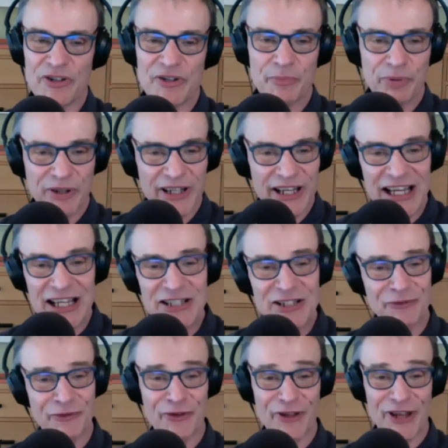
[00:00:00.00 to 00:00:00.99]
pleased
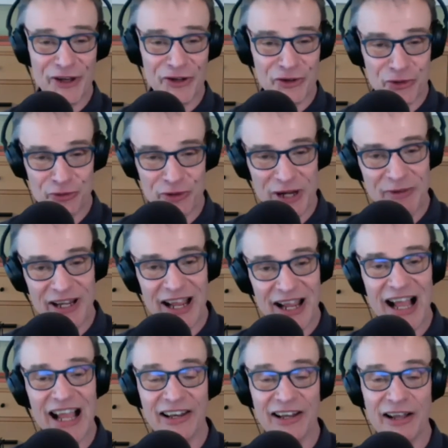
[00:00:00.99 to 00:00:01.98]
for the extremely
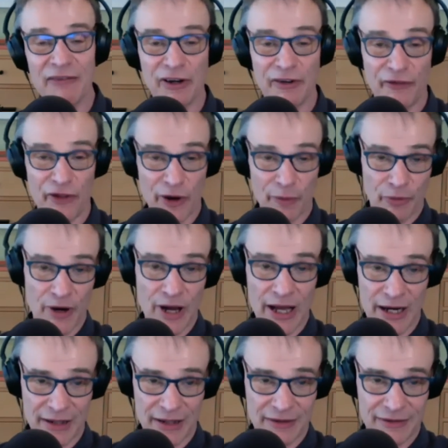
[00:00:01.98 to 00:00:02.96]
high level of their
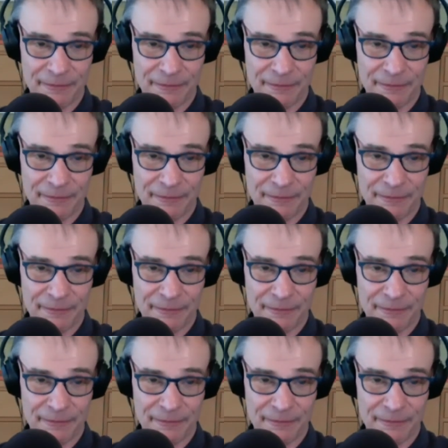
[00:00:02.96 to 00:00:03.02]
product.